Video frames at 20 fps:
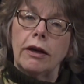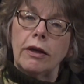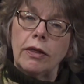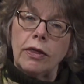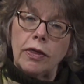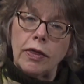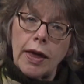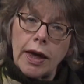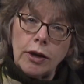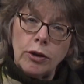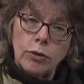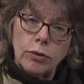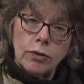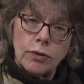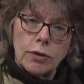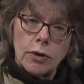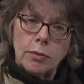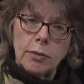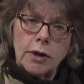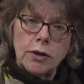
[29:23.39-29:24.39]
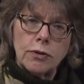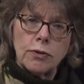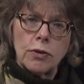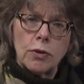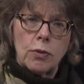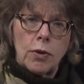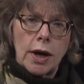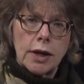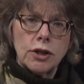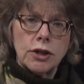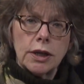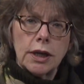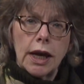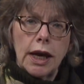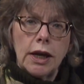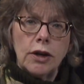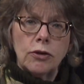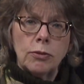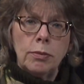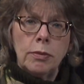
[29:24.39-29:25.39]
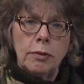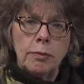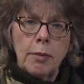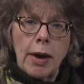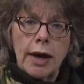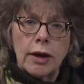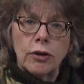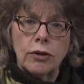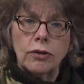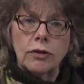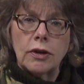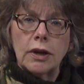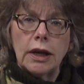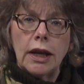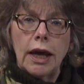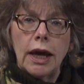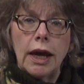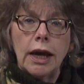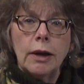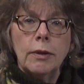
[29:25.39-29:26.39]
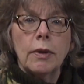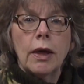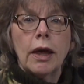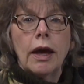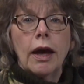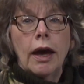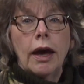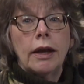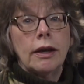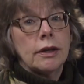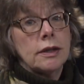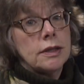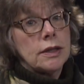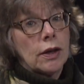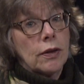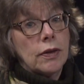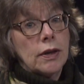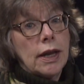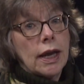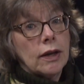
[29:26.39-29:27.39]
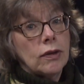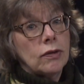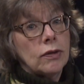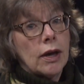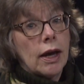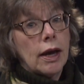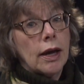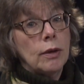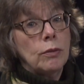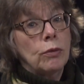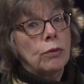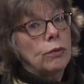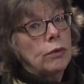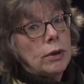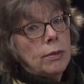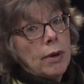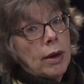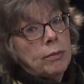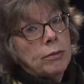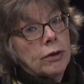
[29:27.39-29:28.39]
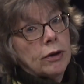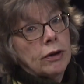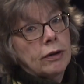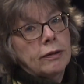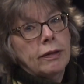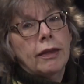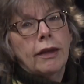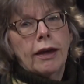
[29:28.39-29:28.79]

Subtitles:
Thank you so much for watching Aging Matters today, and until the next time, remember,